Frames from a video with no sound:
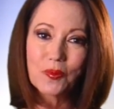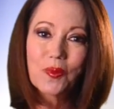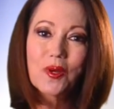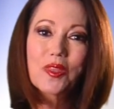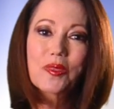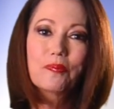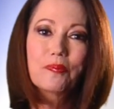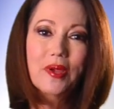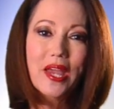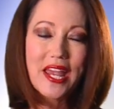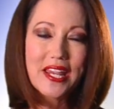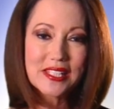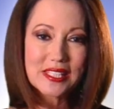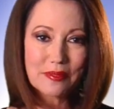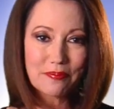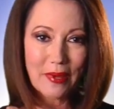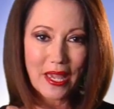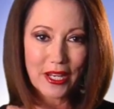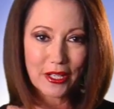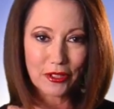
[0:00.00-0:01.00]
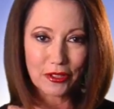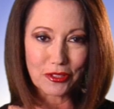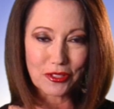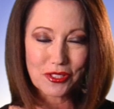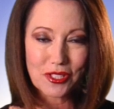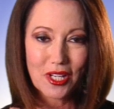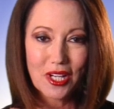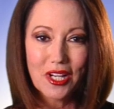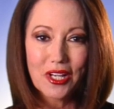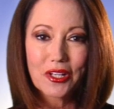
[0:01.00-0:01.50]
with pacemakers.
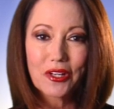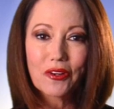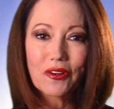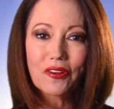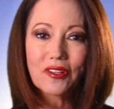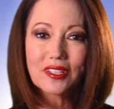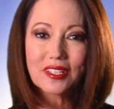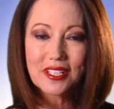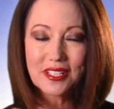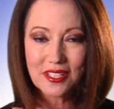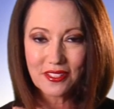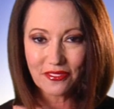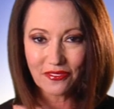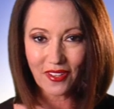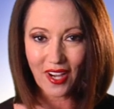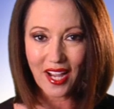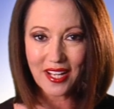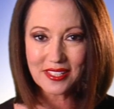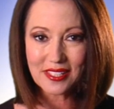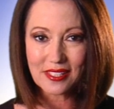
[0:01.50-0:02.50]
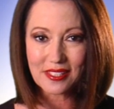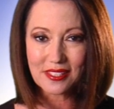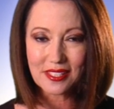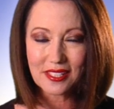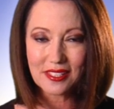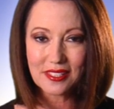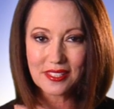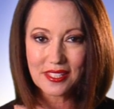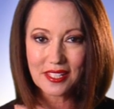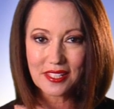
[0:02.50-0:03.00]
Currently, devices
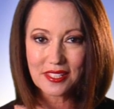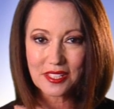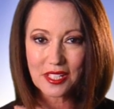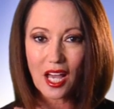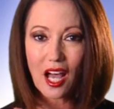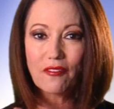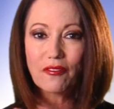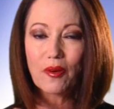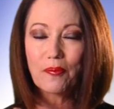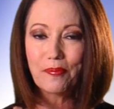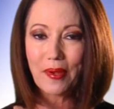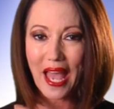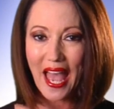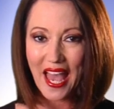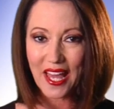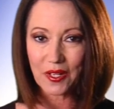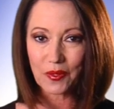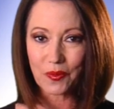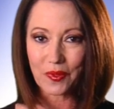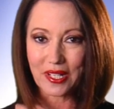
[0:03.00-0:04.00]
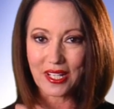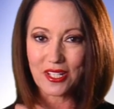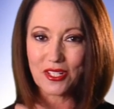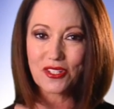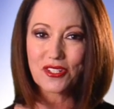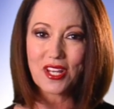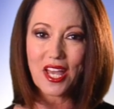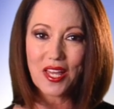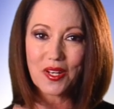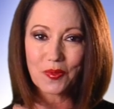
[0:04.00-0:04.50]
consist of a battery,
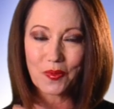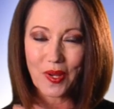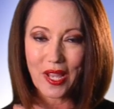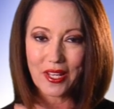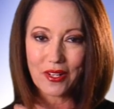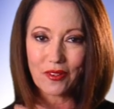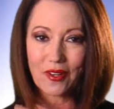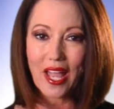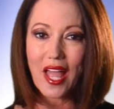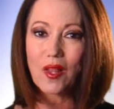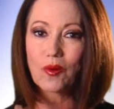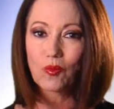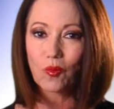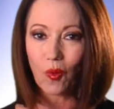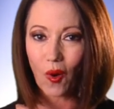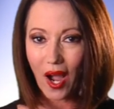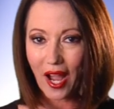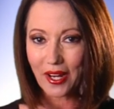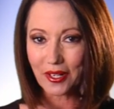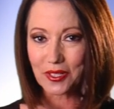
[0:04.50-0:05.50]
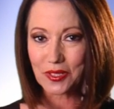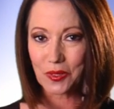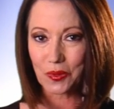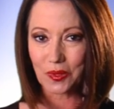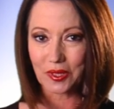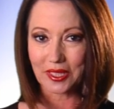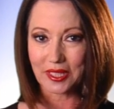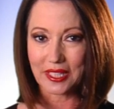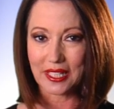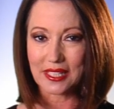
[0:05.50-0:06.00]
generator, and wires or
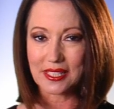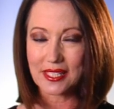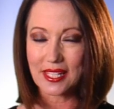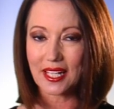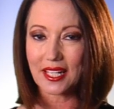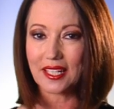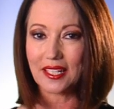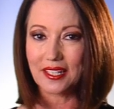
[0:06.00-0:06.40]
leads that